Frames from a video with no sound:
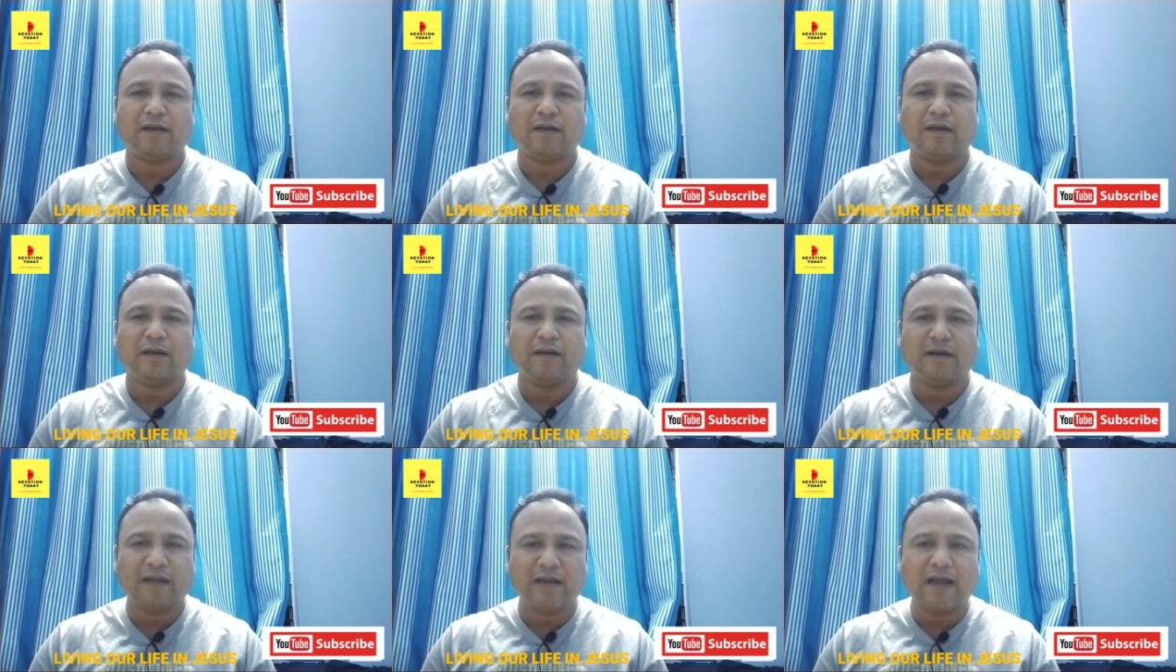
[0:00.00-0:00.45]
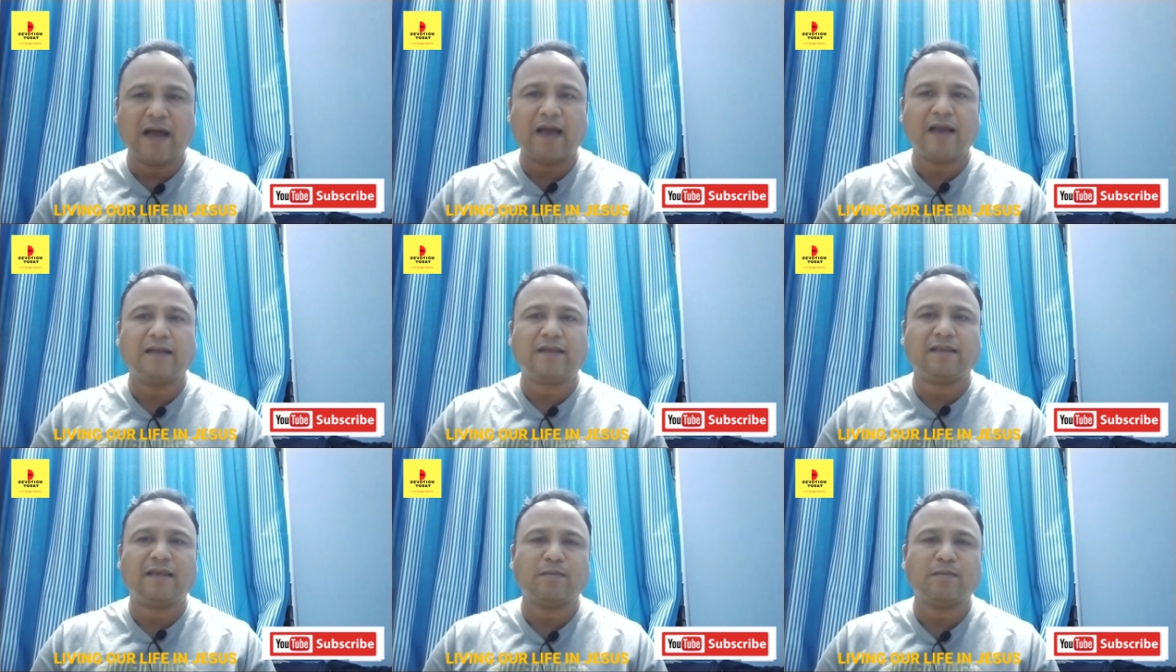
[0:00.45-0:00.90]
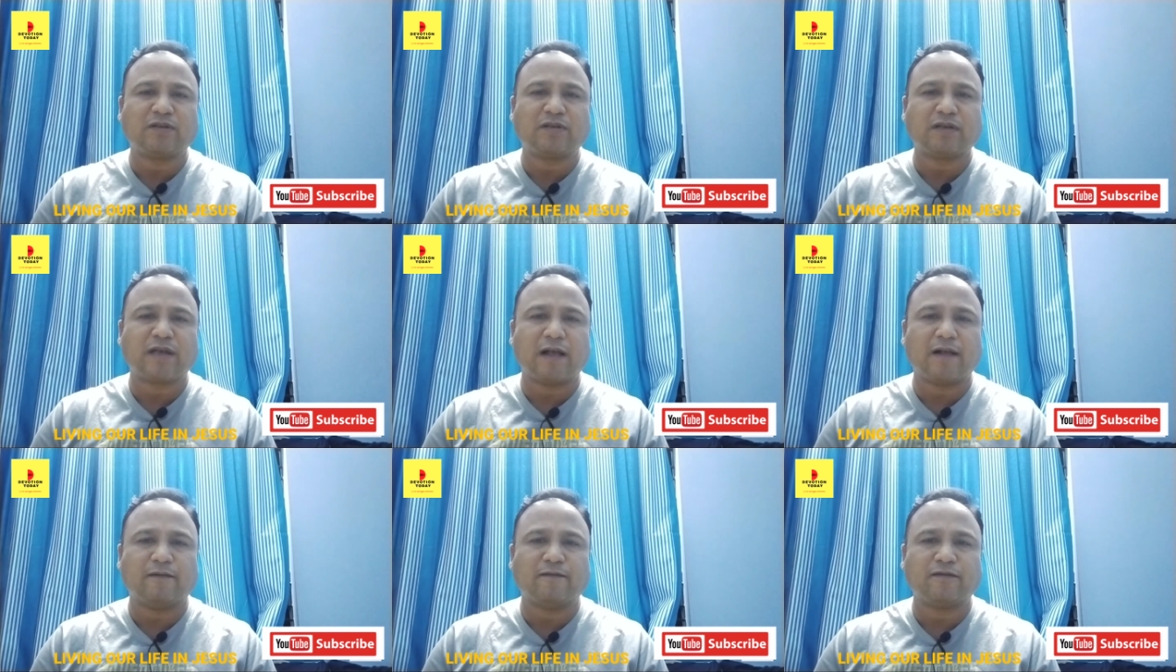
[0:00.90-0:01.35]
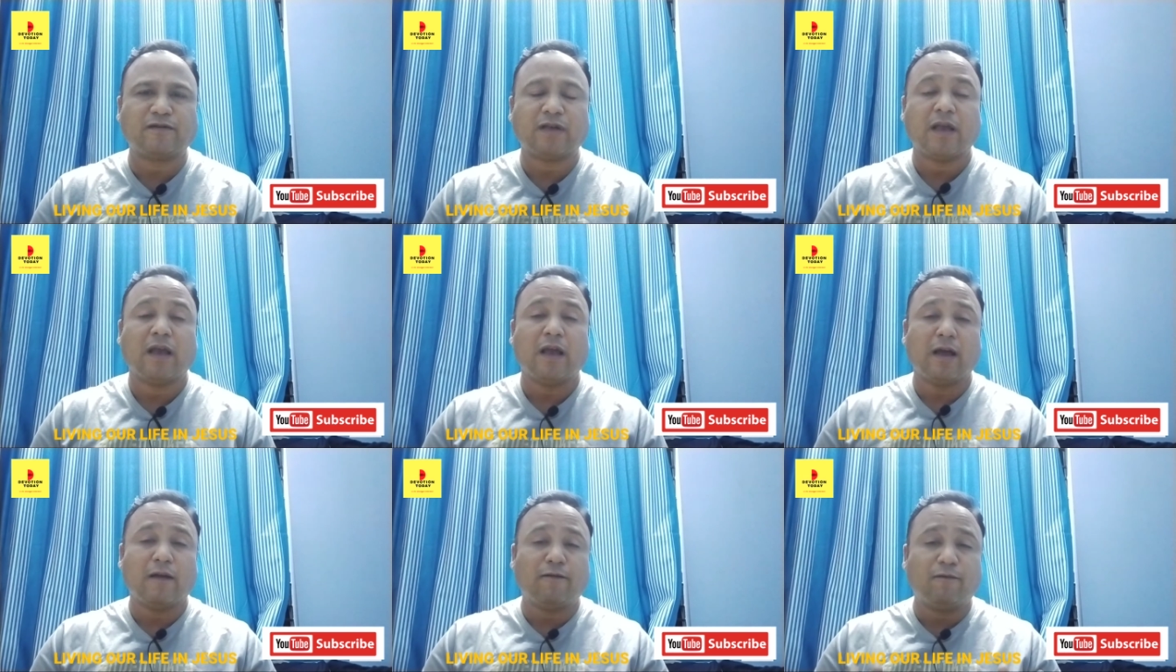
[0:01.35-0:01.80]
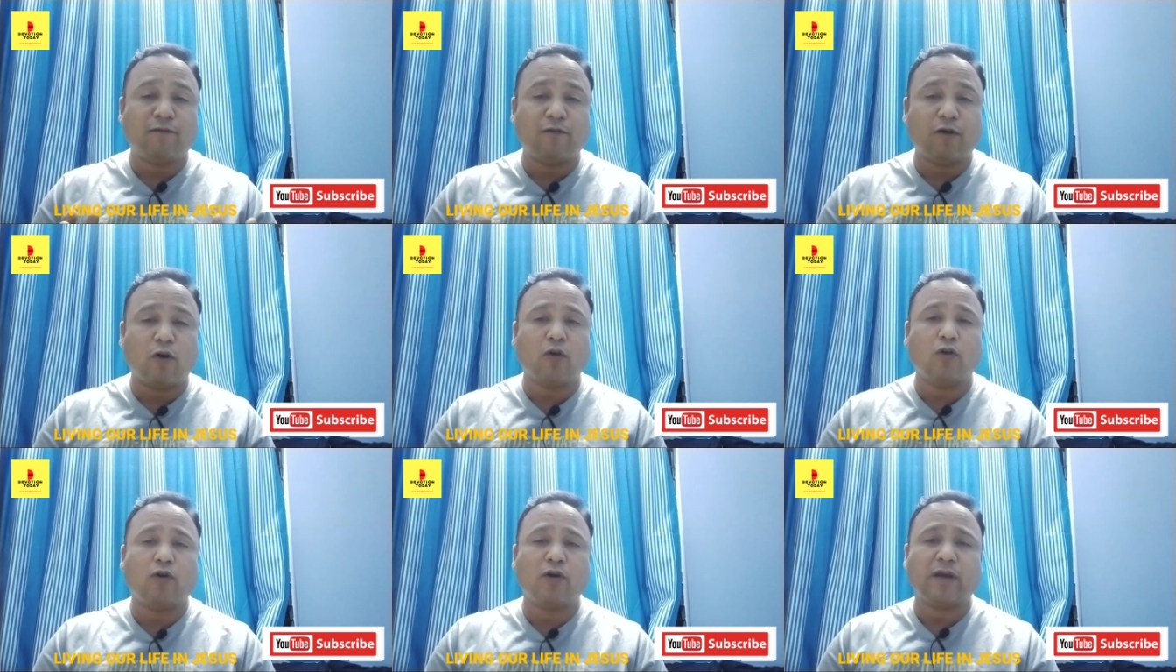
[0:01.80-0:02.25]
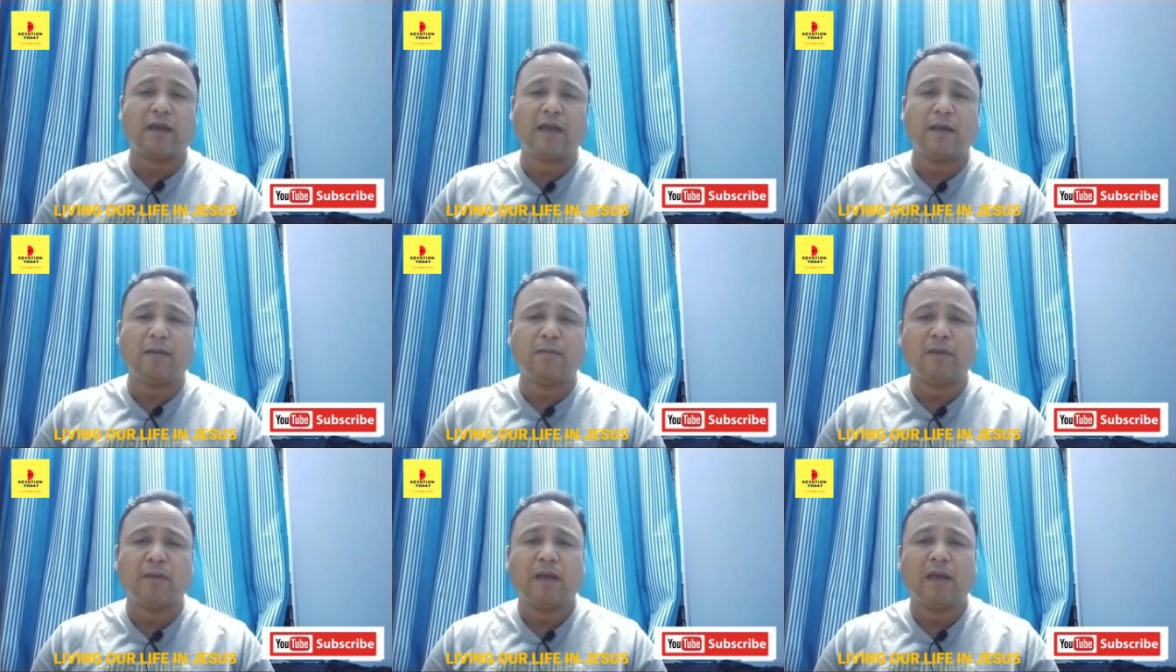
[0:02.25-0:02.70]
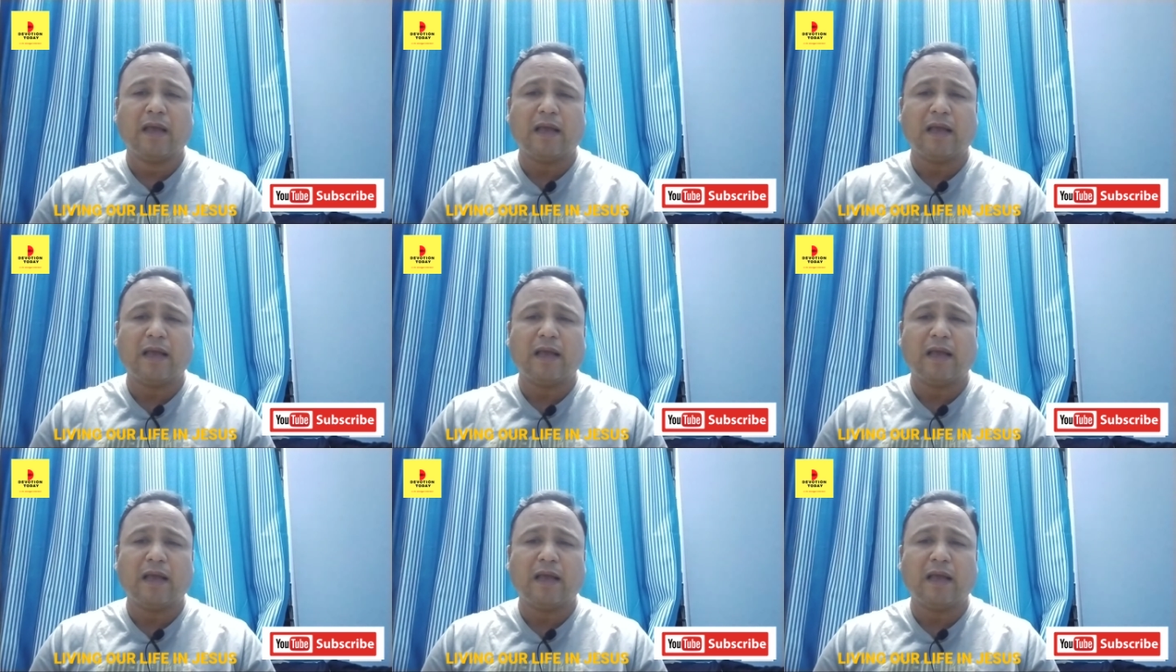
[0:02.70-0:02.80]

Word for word: deny themselves and following him